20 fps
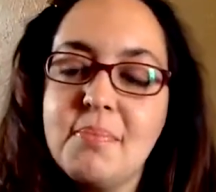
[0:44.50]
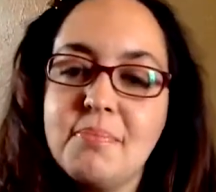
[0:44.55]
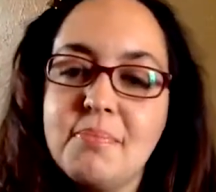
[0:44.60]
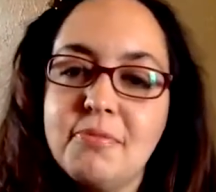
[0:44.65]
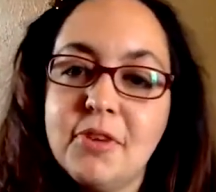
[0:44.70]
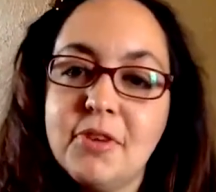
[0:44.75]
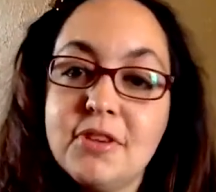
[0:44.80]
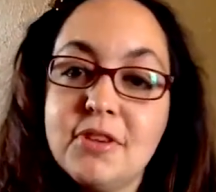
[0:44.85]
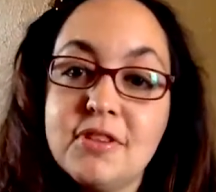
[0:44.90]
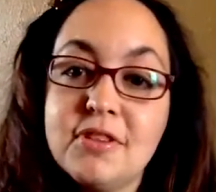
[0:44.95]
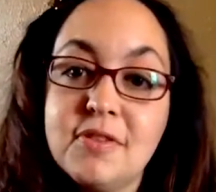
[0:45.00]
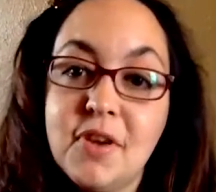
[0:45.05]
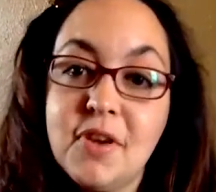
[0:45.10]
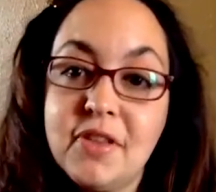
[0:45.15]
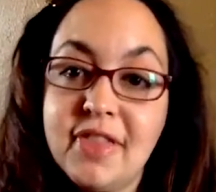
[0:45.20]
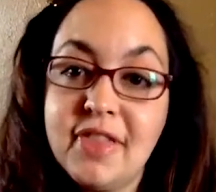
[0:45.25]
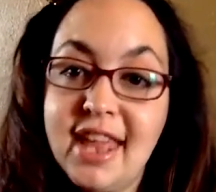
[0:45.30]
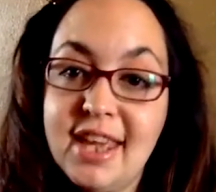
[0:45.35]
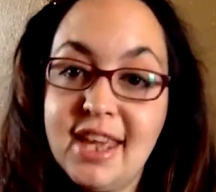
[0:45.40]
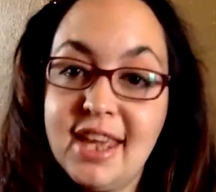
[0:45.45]
First of
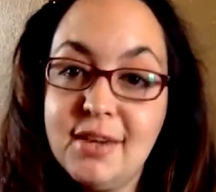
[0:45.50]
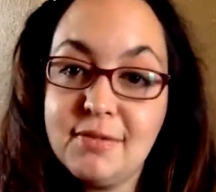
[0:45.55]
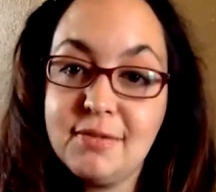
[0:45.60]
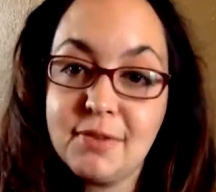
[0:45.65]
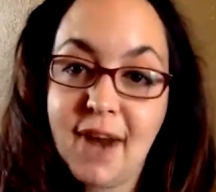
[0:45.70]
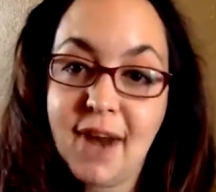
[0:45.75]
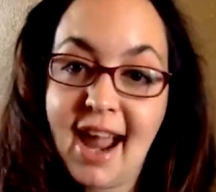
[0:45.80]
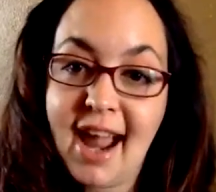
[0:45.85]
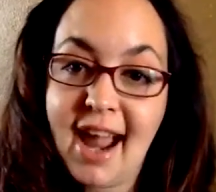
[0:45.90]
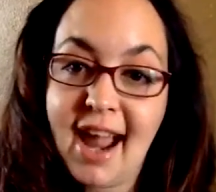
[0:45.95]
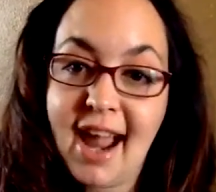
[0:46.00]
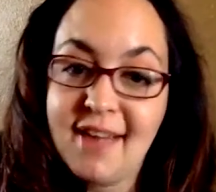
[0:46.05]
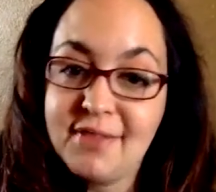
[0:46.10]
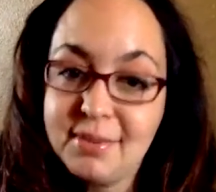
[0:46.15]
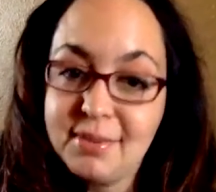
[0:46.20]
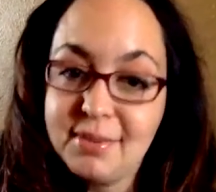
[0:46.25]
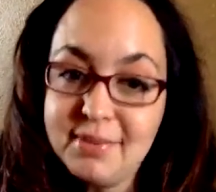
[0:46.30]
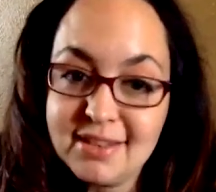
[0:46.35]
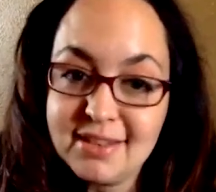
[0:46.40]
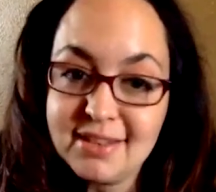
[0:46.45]
all, thank you for having
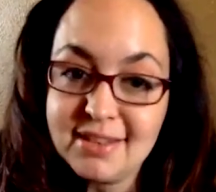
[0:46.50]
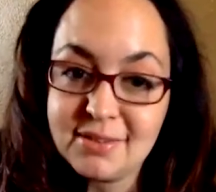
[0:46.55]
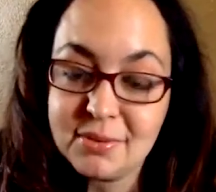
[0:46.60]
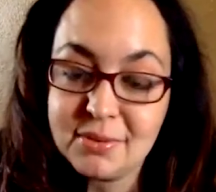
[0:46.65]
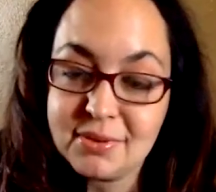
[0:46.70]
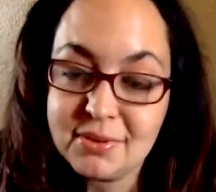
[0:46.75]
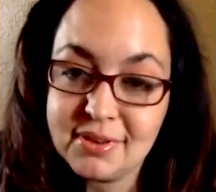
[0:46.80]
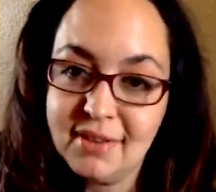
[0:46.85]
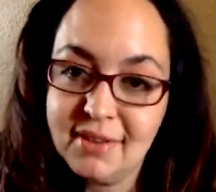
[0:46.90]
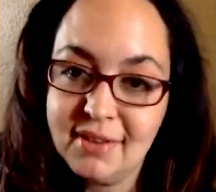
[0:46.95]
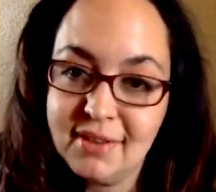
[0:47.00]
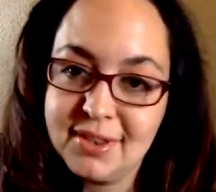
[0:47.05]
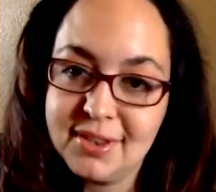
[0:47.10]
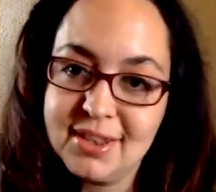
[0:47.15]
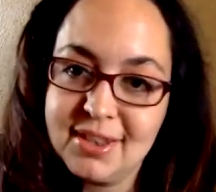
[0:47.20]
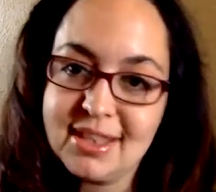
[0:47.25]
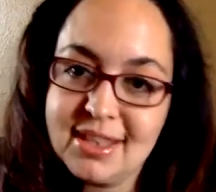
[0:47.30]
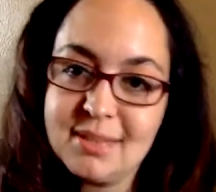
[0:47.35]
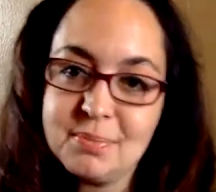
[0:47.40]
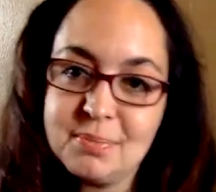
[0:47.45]
me at Source
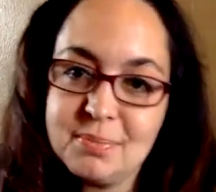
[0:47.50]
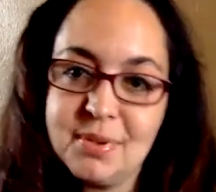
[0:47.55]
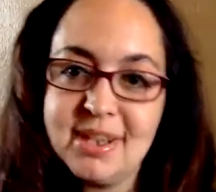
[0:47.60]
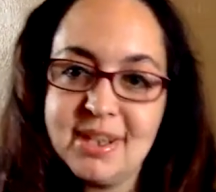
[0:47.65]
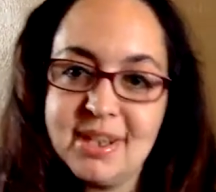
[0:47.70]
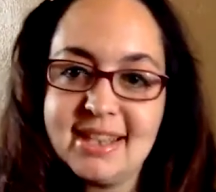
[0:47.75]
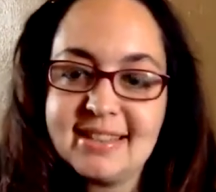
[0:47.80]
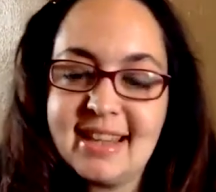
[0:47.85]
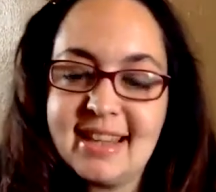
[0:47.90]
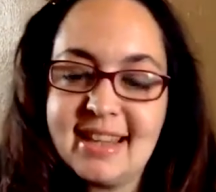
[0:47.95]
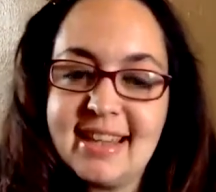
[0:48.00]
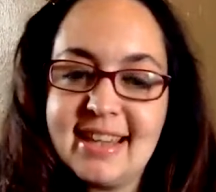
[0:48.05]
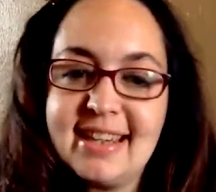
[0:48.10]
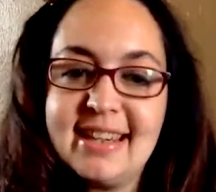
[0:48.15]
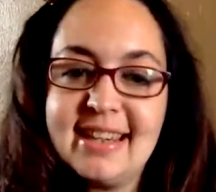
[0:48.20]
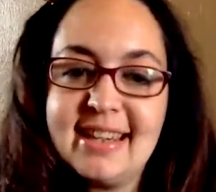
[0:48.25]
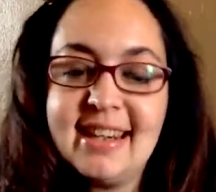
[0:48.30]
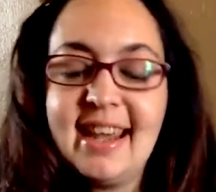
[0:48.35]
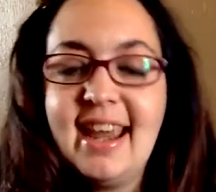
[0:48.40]
Conference. I'm pretty excited.